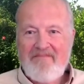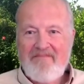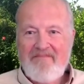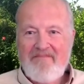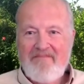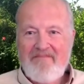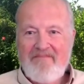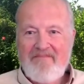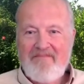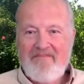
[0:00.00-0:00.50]

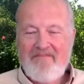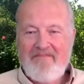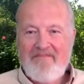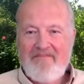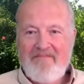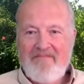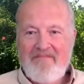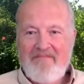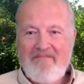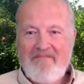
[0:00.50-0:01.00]

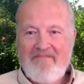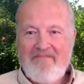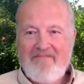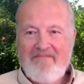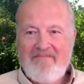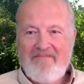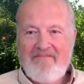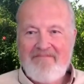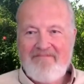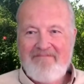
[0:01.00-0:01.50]

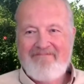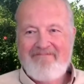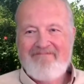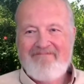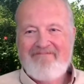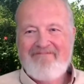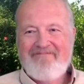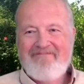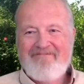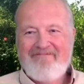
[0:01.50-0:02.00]

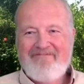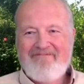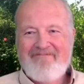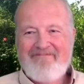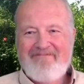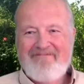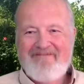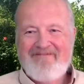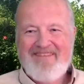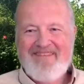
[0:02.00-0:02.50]

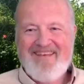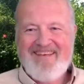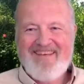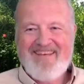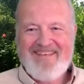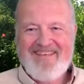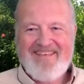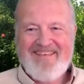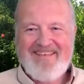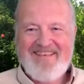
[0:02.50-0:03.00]

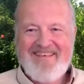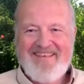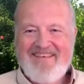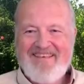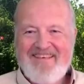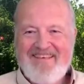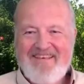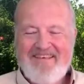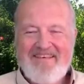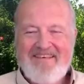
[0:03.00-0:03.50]

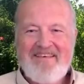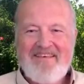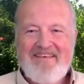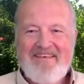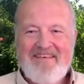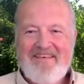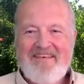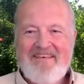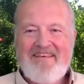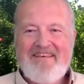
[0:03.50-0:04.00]

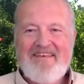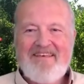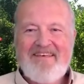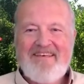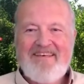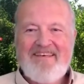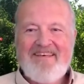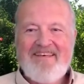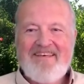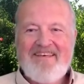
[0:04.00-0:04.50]

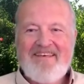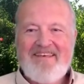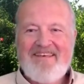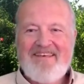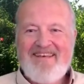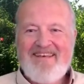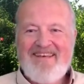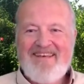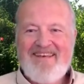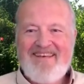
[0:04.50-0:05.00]

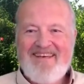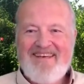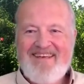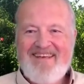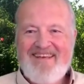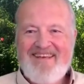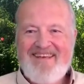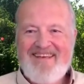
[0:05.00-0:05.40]
This person isn't speaking.